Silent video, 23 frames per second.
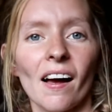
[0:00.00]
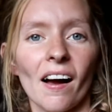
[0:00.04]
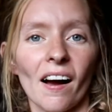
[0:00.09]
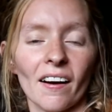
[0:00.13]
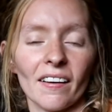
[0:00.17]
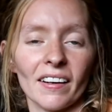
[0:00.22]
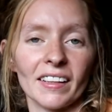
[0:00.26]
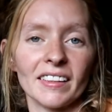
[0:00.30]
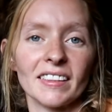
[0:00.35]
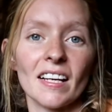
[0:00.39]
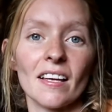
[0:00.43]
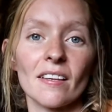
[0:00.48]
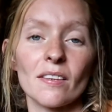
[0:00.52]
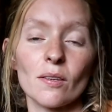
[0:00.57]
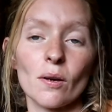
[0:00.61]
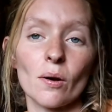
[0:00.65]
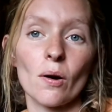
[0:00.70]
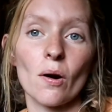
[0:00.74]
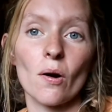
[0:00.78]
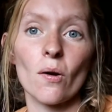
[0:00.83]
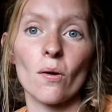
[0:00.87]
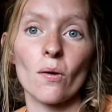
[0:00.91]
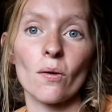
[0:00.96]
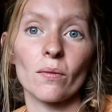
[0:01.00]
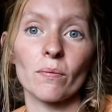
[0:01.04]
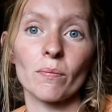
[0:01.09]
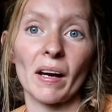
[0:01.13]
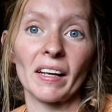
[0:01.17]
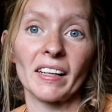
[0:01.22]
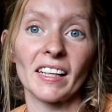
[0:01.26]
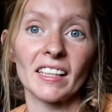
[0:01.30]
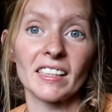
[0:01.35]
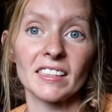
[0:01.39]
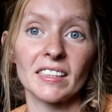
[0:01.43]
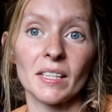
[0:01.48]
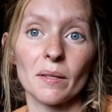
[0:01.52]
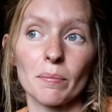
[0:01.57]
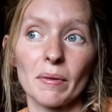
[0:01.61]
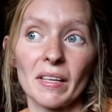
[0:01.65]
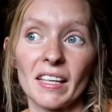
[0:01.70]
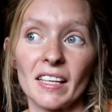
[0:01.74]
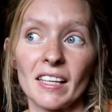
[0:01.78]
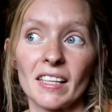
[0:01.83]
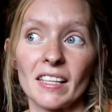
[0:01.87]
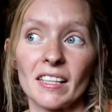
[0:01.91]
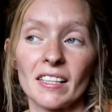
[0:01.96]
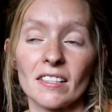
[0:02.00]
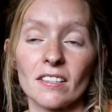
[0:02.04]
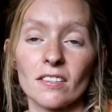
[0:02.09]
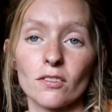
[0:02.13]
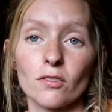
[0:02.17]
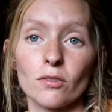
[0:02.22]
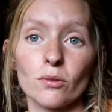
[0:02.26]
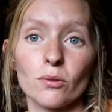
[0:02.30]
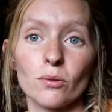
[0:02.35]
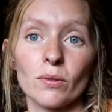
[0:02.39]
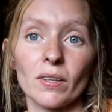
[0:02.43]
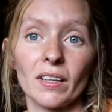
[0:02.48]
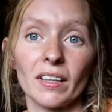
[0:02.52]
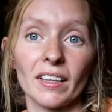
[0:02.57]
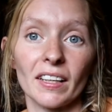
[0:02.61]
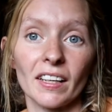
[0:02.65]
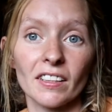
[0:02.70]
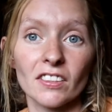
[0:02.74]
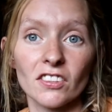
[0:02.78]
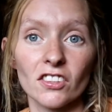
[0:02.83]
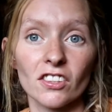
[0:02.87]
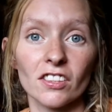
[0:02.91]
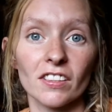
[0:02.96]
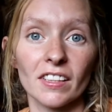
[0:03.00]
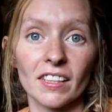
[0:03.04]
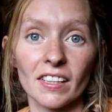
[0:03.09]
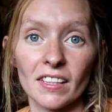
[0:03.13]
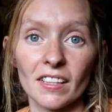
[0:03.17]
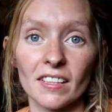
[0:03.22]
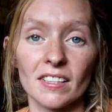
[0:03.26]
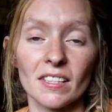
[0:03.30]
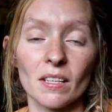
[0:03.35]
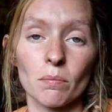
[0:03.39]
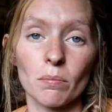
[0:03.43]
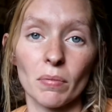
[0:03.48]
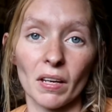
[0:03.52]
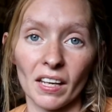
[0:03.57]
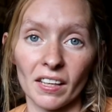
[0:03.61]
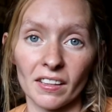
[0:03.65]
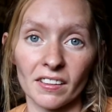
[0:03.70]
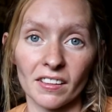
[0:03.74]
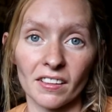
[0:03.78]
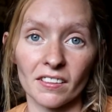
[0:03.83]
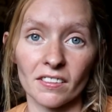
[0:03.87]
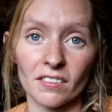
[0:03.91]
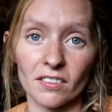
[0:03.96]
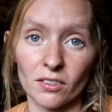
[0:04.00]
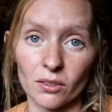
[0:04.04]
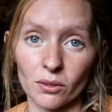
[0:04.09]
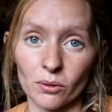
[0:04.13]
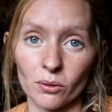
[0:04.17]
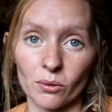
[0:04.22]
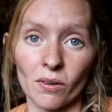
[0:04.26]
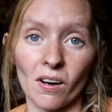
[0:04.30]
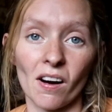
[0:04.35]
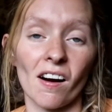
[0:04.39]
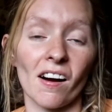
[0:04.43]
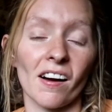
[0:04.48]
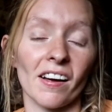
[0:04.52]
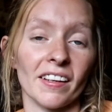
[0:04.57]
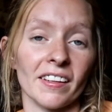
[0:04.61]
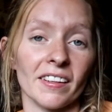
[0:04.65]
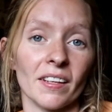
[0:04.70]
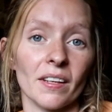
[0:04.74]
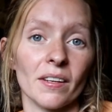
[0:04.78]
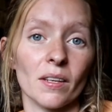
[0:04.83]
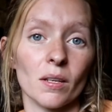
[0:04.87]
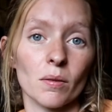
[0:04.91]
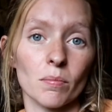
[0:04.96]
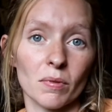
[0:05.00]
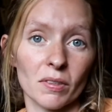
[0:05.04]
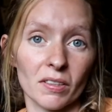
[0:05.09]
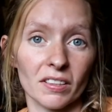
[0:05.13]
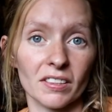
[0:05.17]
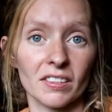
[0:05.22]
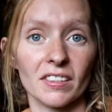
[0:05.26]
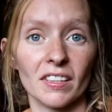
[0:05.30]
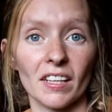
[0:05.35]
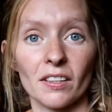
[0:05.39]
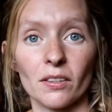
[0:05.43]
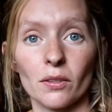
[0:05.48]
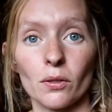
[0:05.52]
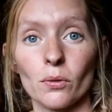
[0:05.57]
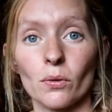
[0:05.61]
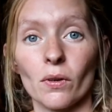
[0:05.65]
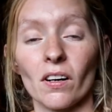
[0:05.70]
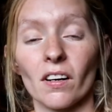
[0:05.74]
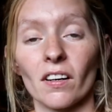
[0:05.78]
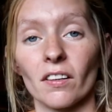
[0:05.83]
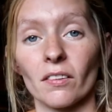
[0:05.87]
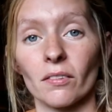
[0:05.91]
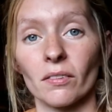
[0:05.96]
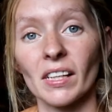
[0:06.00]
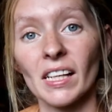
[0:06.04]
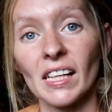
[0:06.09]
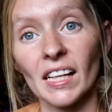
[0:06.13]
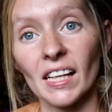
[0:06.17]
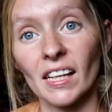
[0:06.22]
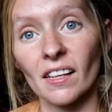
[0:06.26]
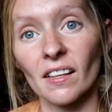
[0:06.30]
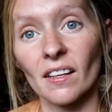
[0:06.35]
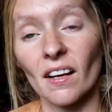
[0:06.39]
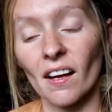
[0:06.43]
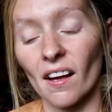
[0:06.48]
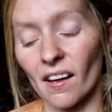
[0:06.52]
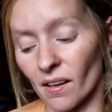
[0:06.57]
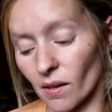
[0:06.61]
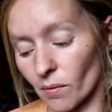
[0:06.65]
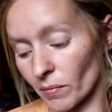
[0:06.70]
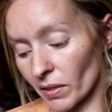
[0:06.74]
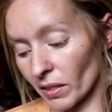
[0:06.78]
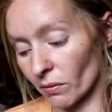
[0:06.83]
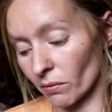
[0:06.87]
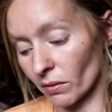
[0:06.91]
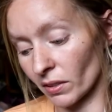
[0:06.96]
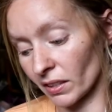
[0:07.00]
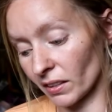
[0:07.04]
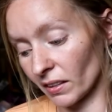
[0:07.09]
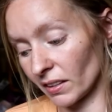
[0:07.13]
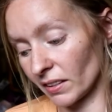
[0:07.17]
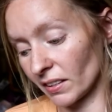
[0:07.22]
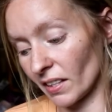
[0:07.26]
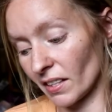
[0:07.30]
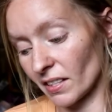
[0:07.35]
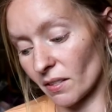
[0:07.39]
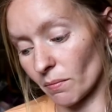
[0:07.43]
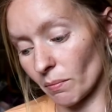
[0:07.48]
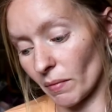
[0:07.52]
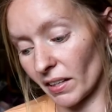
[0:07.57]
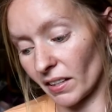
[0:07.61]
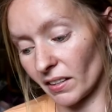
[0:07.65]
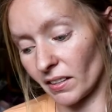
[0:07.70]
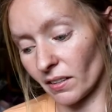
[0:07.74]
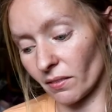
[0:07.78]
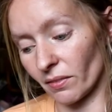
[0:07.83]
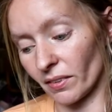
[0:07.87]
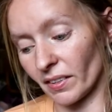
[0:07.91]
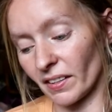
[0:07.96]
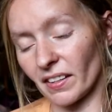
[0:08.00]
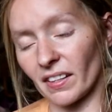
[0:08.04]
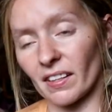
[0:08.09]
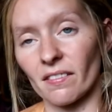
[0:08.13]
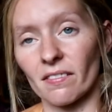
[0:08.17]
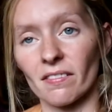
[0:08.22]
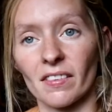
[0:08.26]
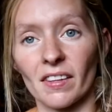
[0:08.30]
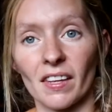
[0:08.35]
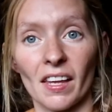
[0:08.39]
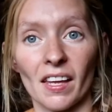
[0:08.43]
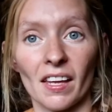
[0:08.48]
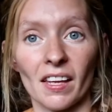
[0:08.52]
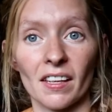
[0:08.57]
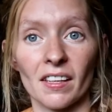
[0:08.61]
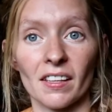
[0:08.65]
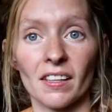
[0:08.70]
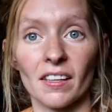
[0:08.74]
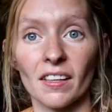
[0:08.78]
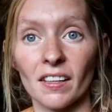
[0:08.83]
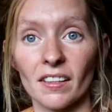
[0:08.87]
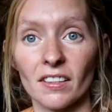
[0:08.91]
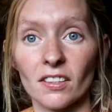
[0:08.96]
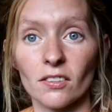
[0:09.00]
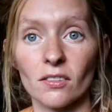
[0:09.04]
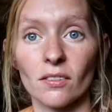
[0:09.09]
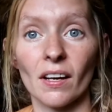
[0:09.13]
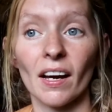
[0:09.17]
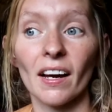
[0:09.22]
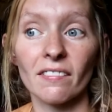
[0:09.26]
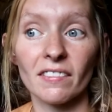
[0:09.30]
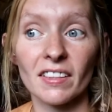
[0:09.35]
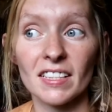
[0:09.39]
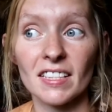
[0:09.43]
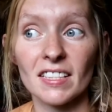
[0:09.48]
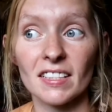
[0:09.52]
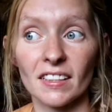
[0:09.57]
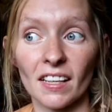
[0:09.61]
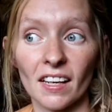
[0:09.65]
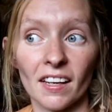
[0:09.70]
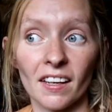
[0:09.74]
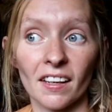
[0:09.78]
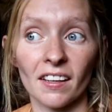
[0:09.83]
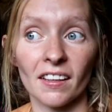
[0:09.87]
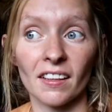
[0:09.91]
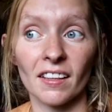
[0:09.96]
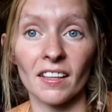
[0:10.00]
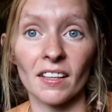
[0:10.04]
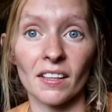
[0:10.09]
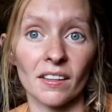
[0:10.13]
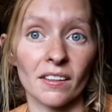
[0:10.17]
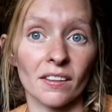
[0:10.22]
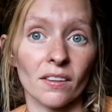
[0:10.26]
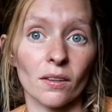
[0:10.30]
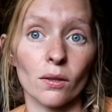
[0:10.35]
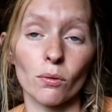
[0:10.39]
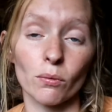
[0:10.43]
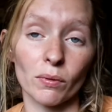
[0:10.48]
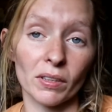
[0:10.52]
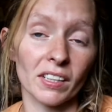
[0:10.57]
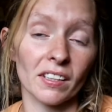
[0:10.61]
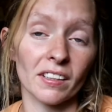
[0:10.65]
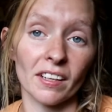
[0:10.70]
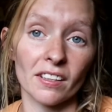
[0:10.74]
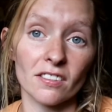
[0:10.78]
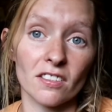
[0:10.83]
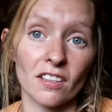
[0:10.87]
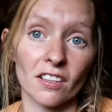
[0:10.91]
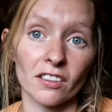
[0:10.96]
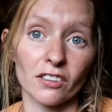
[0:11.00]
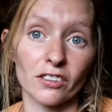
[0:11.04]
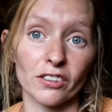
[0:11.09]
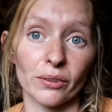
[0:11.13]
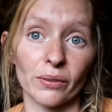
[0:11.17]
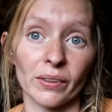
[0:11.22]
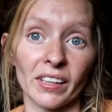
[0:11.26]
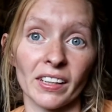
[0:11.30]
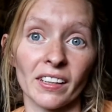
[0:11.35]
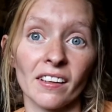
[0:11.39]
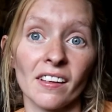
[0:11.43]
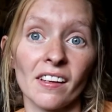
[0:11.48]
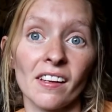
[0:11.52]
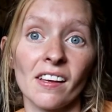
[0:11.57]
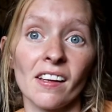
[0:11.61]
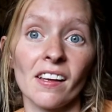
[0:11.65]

Alright, so my next tip is to get your kids' opinion too on the books that you are reading. It really does make a difference if they get to have a say in the read-alouds that you're doing.